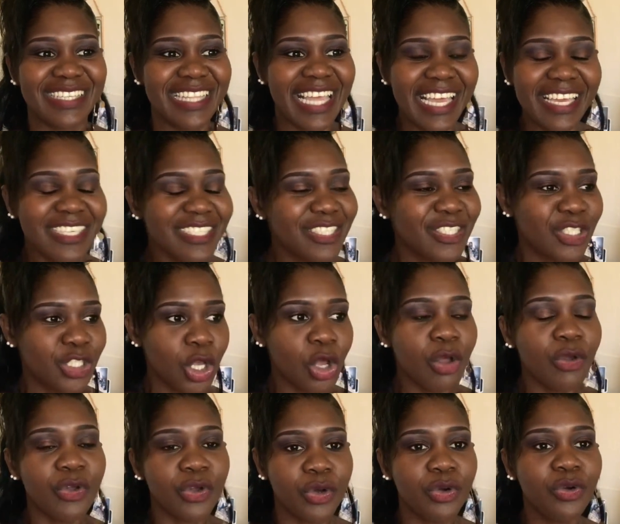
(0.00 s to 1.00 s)
That is
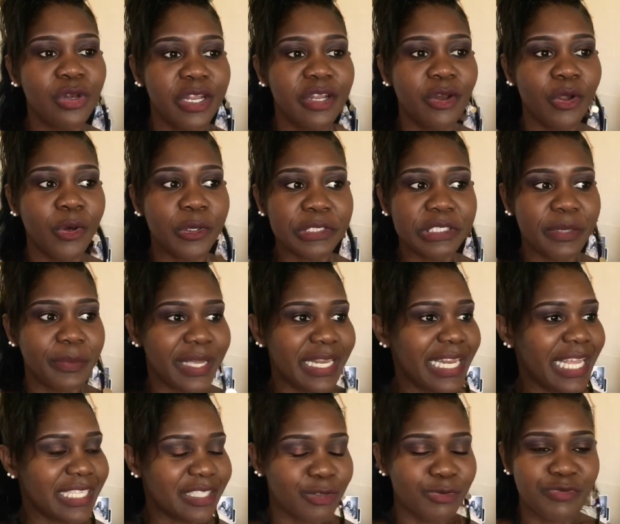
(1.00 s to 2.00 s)
so cool and awesome, and
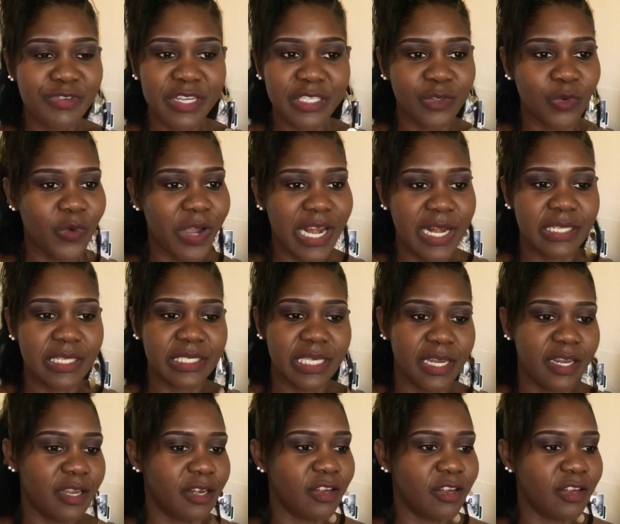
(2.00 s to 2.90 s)
that's the reason why I decided,